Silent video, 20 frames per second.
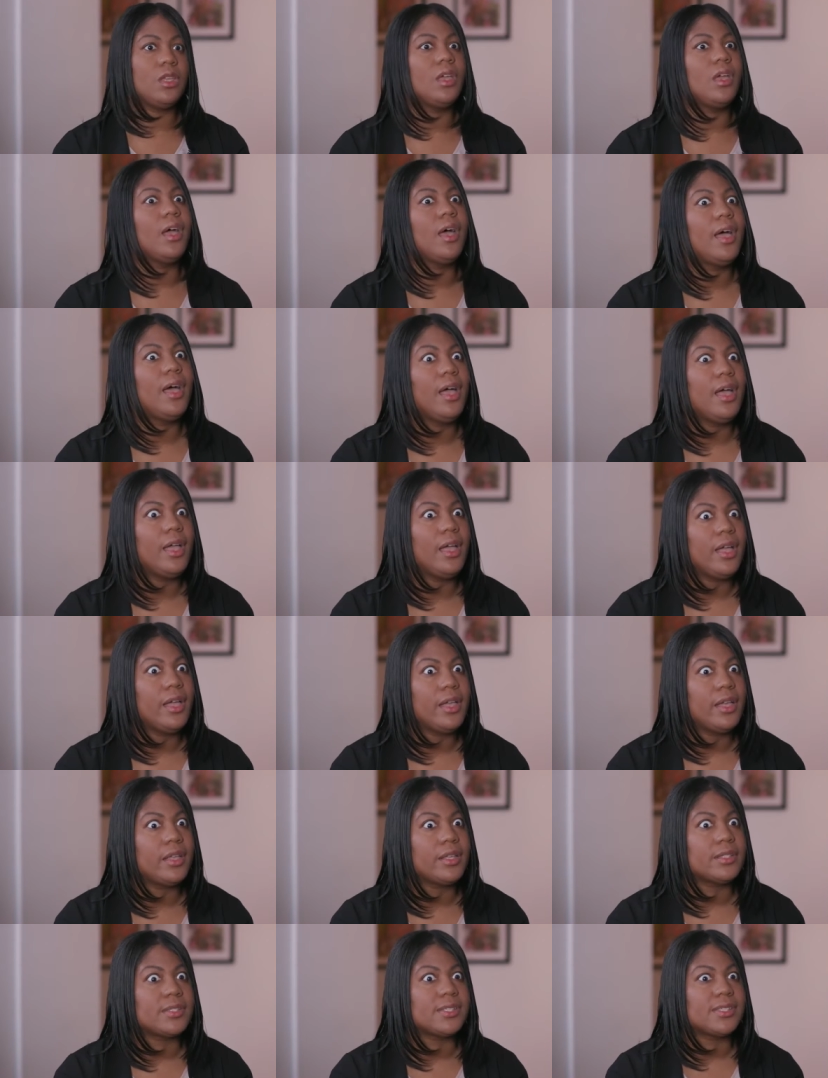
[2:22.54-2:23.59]

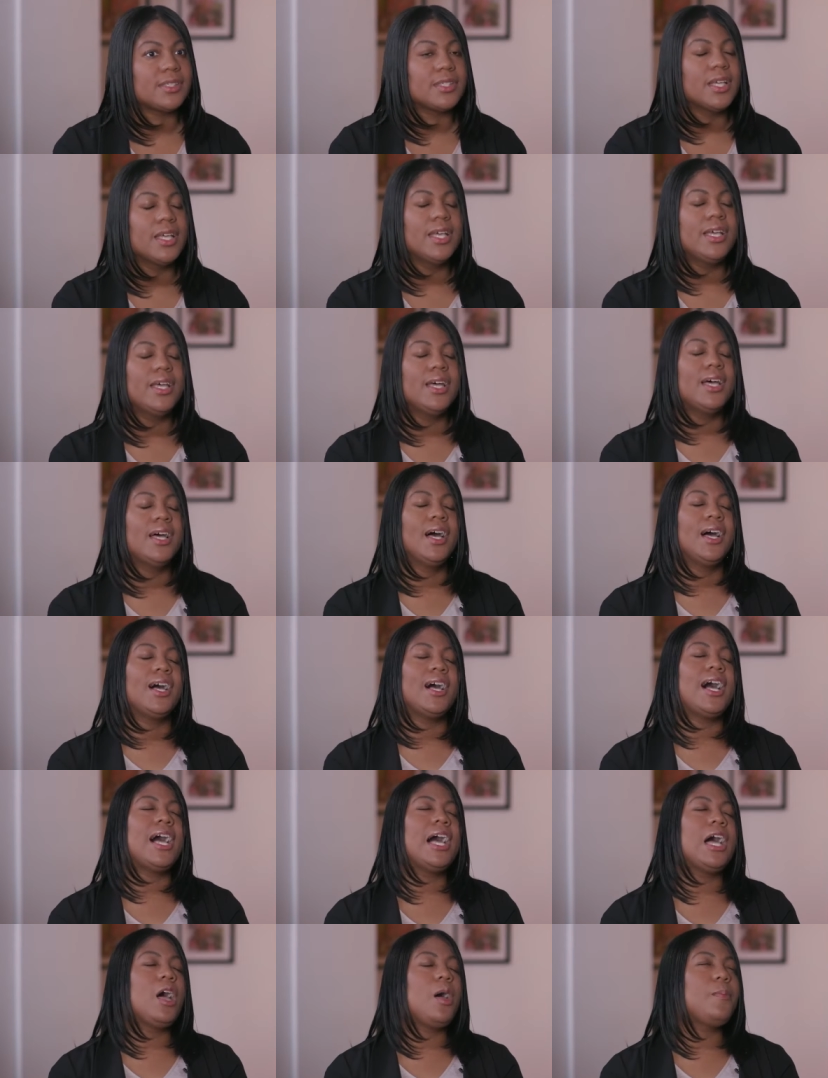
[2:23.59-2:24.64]
Yes.
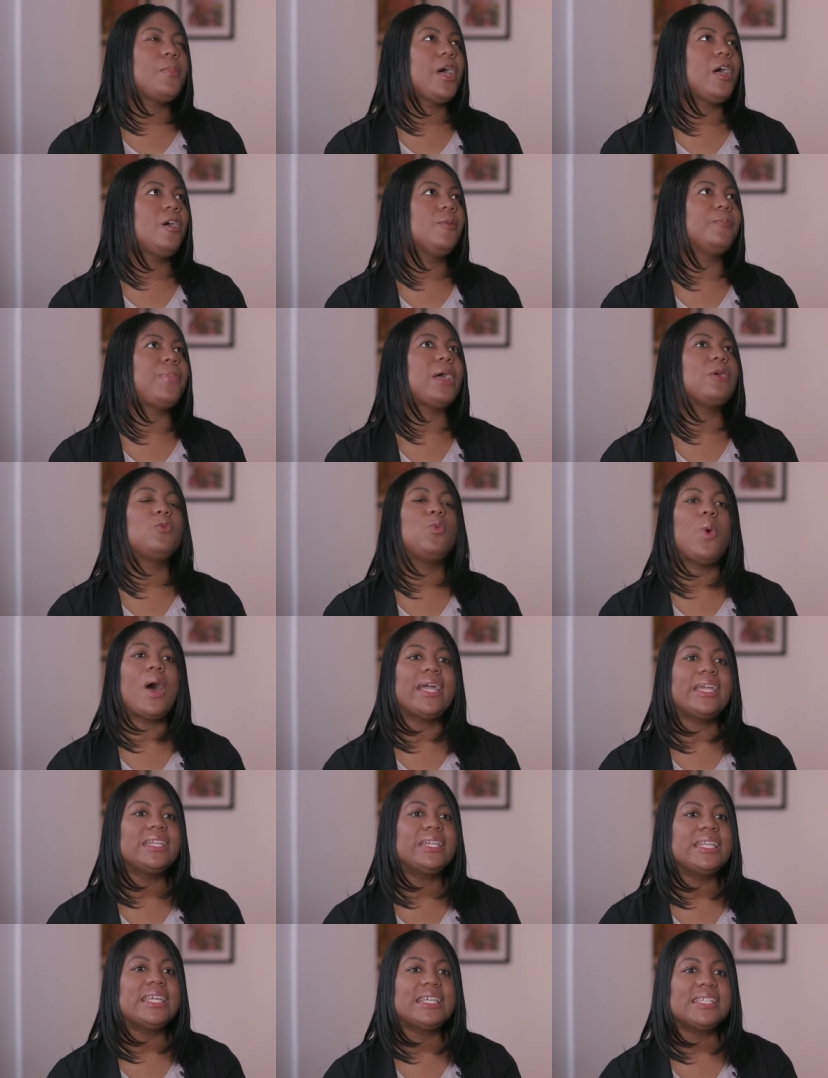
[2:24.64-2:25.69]
Um, by
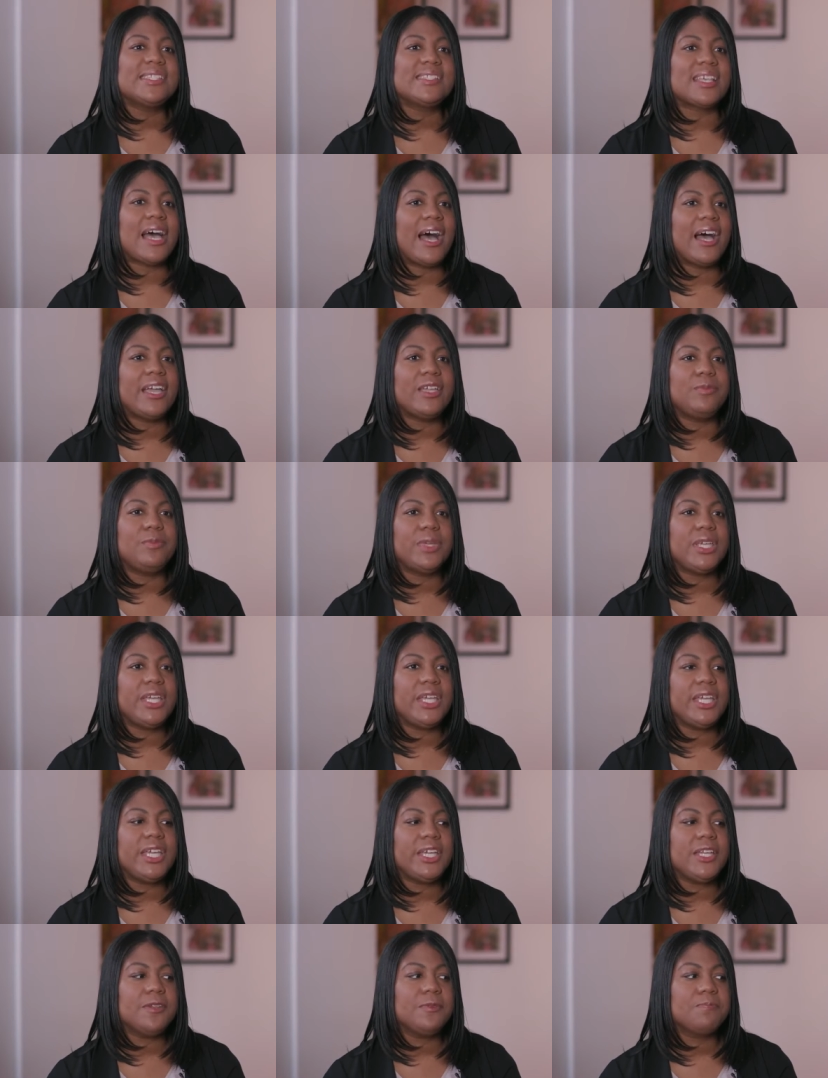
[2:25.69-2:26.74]
whiteness, I
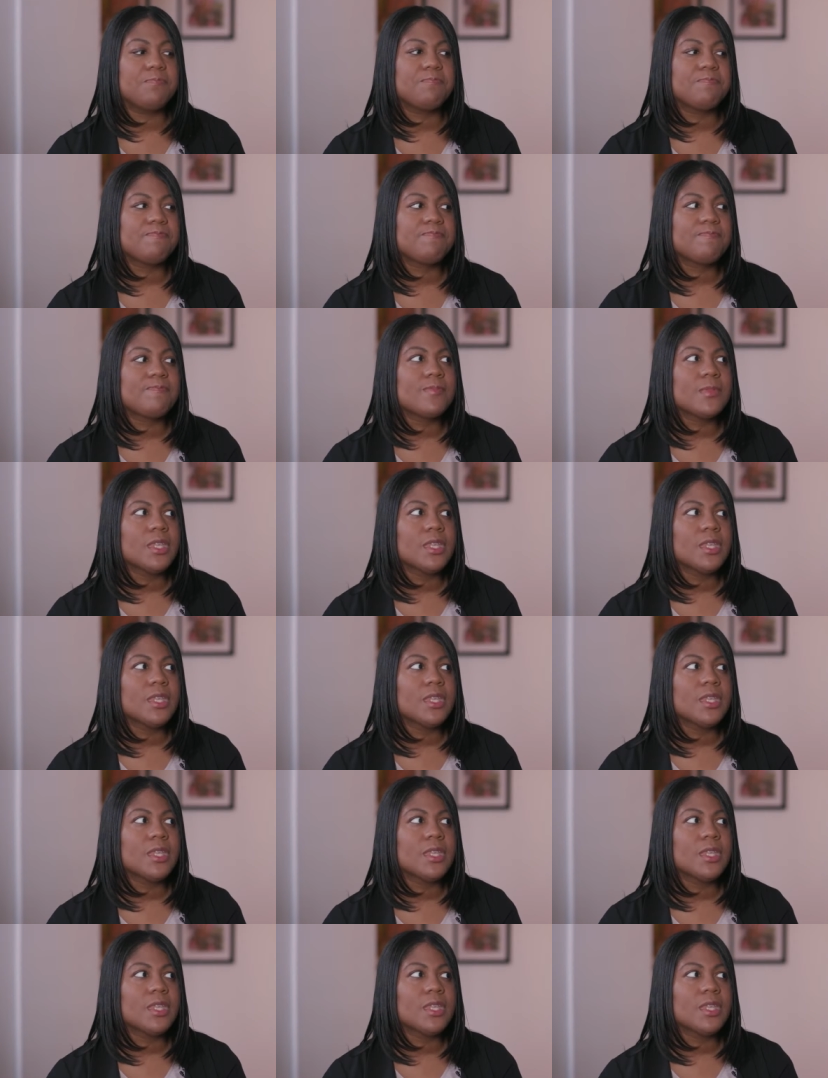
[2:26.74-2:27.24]
mean.